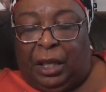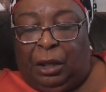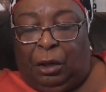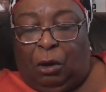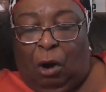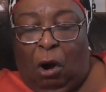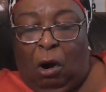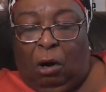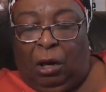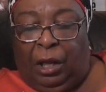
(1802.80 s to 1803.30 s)
and
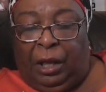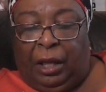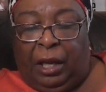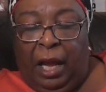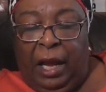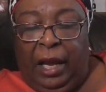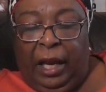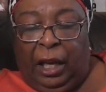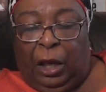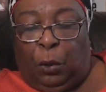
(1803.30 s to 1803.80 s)
garlic
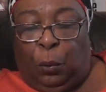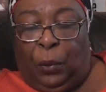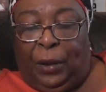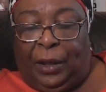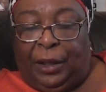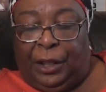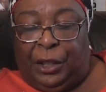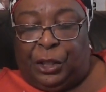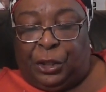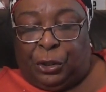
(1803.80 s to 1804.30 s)
and
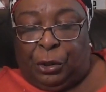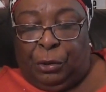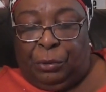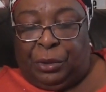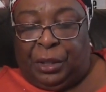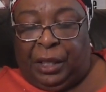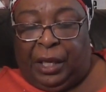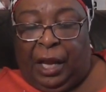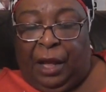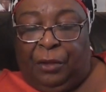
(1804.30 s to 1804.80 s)
quickly stir
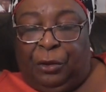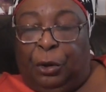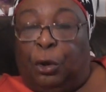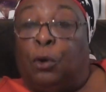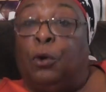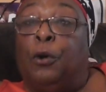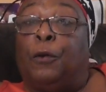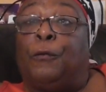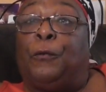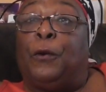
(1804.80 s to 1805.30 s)
together.
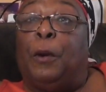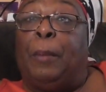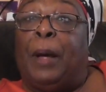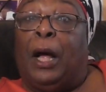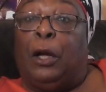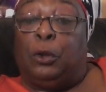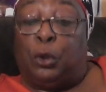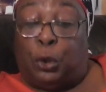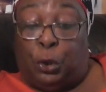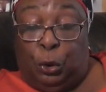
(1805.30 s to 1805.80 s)
Cook for
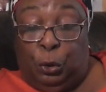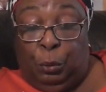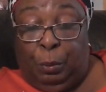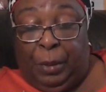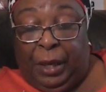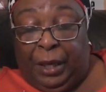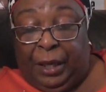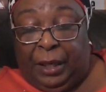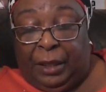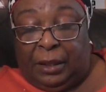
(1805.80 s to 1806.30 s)
about two
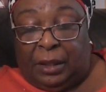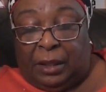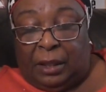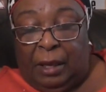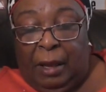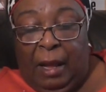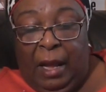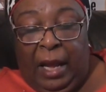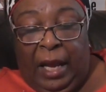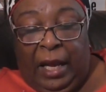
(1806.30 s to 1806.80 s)
minutes
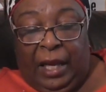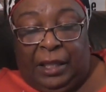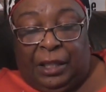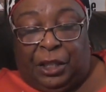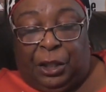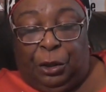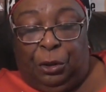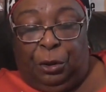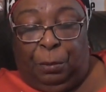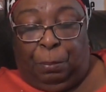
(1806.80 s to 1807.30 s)

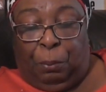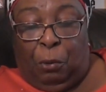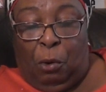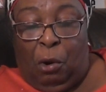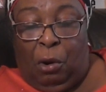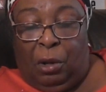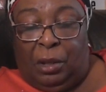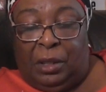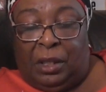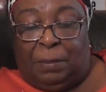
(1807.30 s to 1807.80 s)
until the
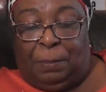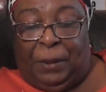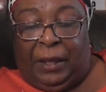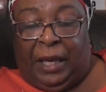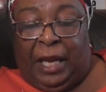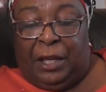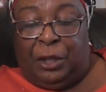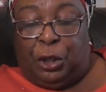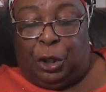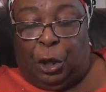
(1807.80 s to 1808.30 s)
prawns
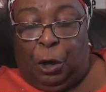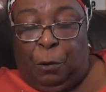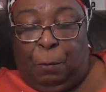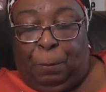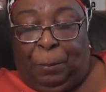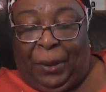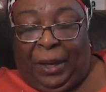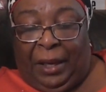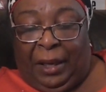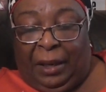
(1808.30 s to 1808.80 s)
begin to go
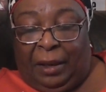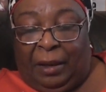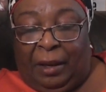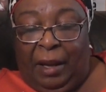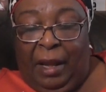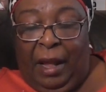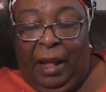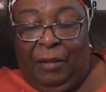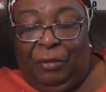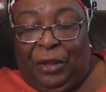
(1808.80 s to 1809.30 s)
pink.
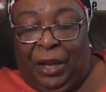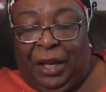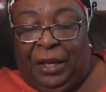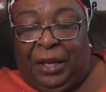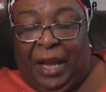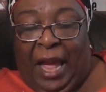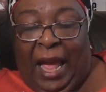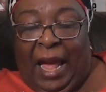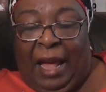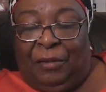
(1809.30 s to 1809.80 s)

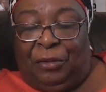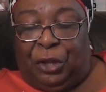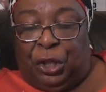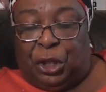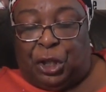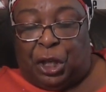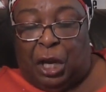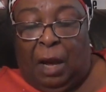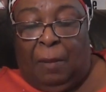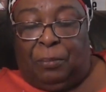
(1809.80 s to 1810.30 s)
Then add the
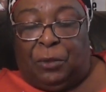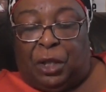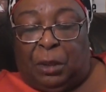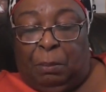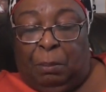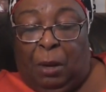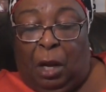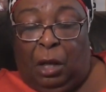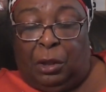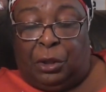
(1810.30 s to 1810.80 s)
chopped
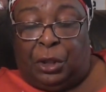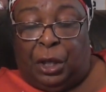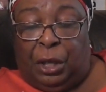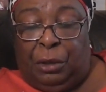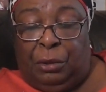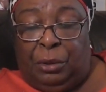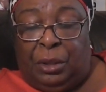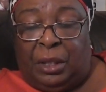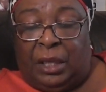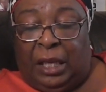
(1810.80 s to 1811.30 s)

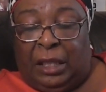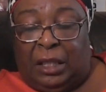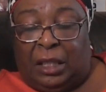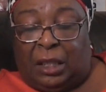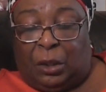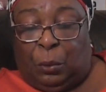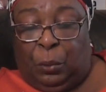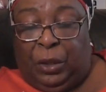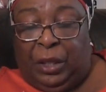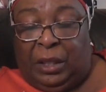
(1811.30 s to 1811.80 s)
tomatoes and
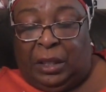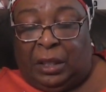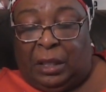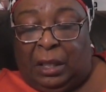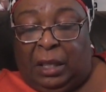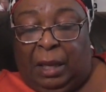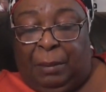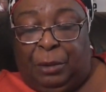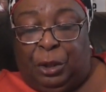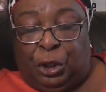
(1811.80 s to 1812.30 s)
squeeze the
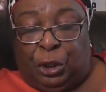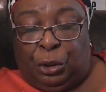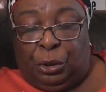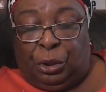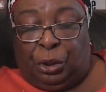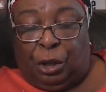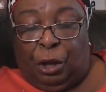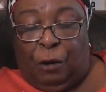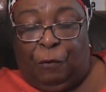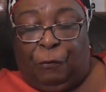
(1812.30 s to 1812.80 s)
lemon
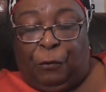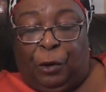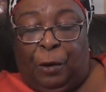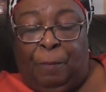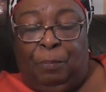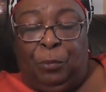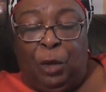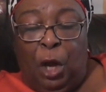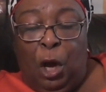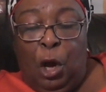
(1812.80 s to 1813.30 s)
juice over.